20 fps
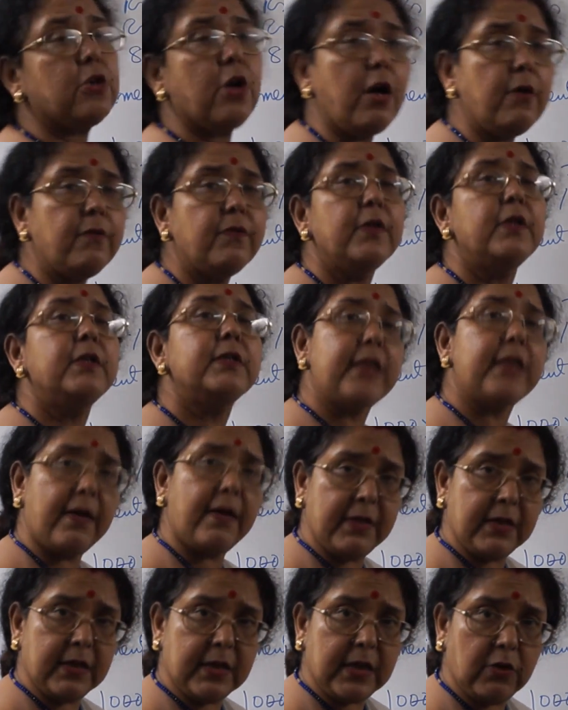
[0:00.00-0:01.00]
of
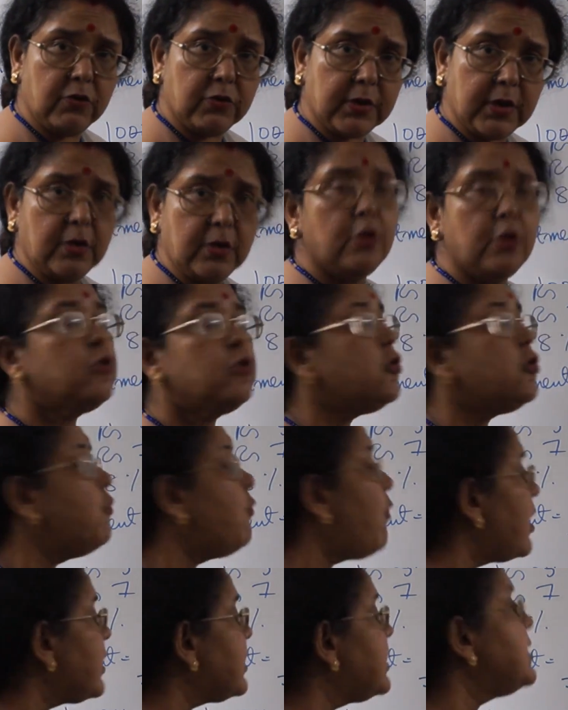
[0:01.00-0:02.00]
7000. So
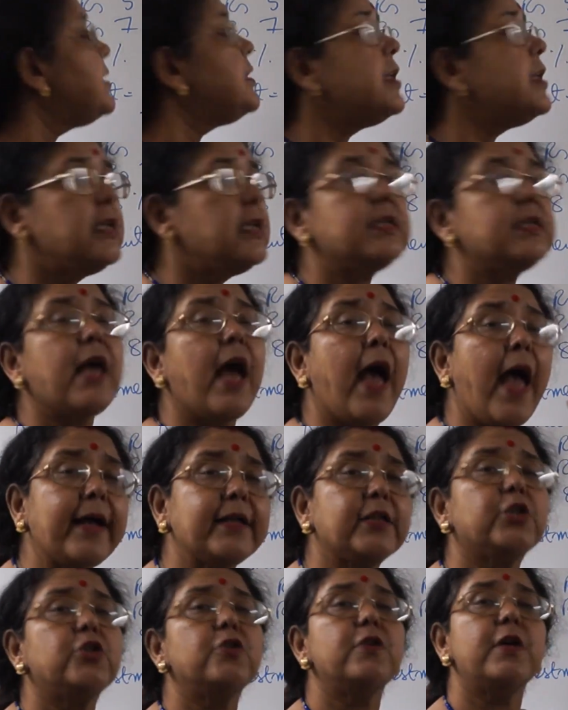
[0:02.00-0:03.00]
what is his
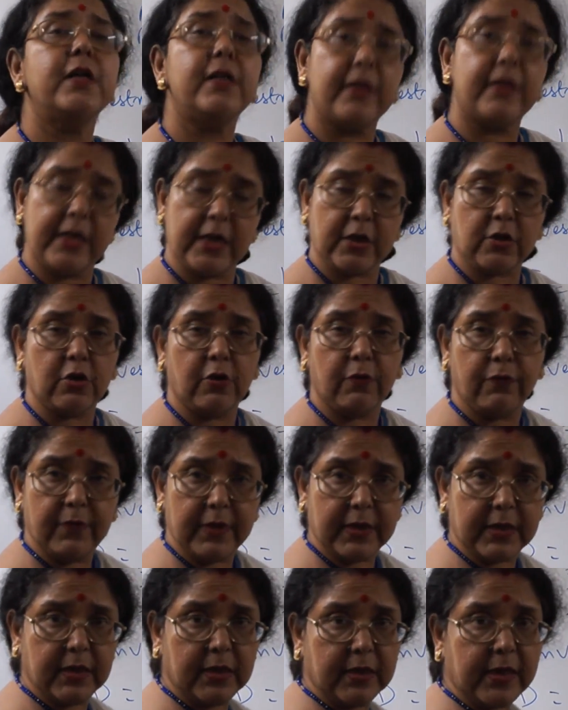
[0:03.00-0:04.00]
actual rate of
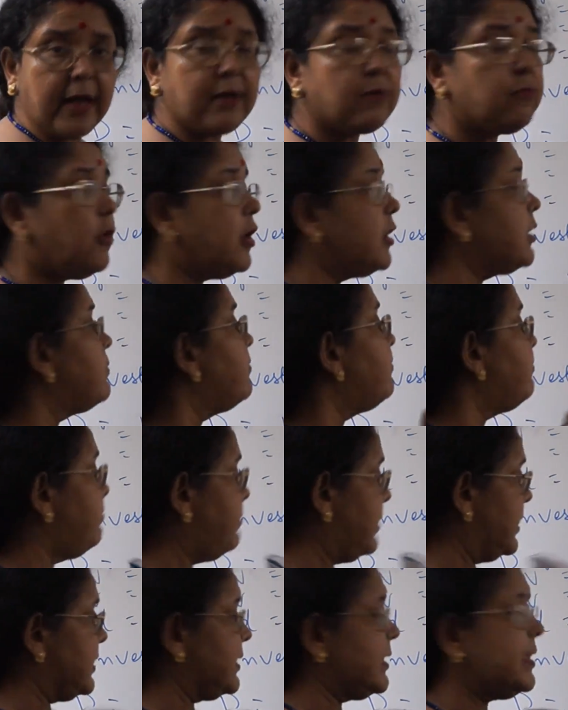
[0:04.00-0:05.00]
return, at what
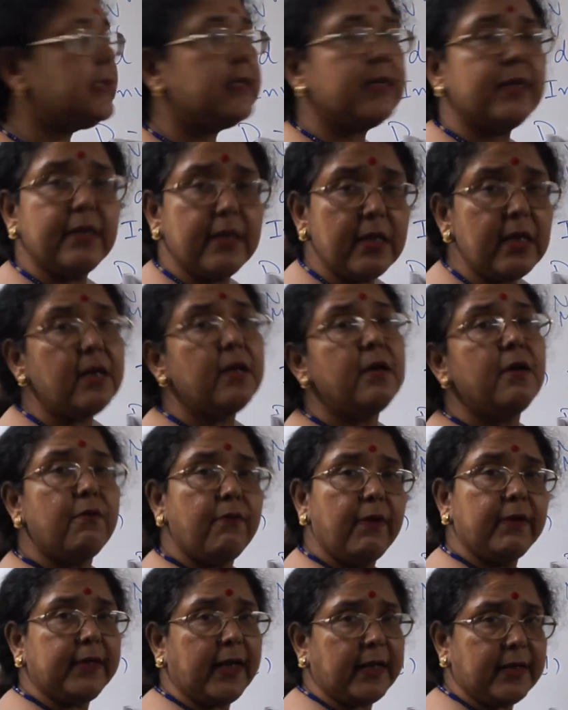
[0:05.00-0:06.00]
percent degree?
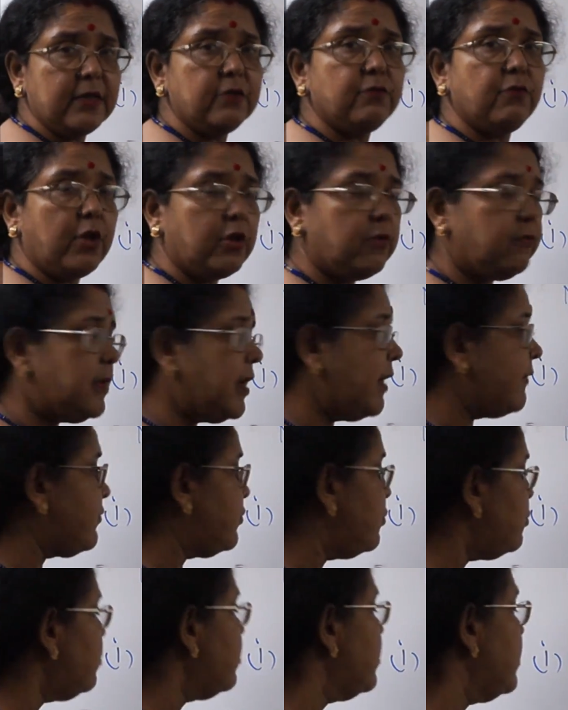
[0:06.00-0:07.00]
But that is what we have
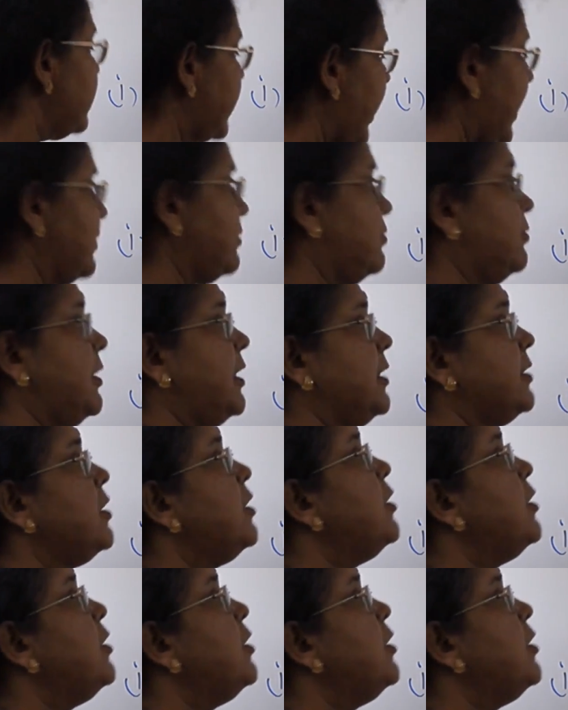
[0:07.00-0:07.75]
to calculate.